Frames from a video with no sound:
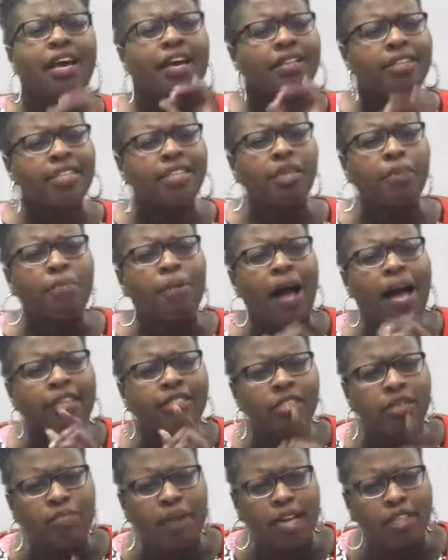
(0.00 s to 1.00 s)
this
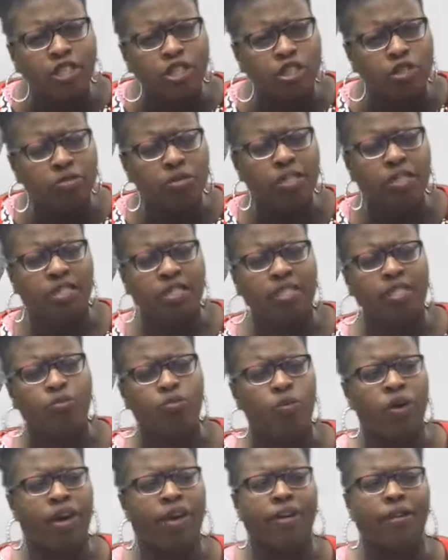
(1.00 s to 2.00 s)
applies to my students as
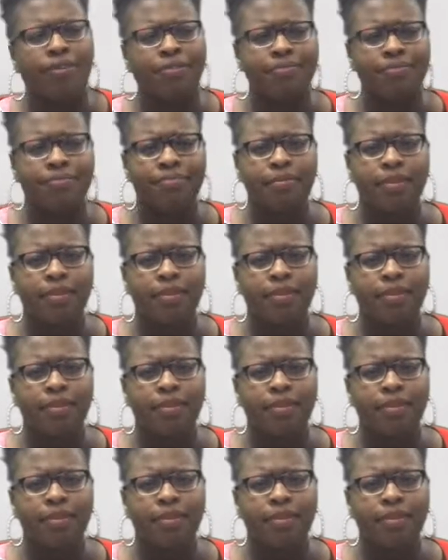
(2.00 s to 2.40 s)
well.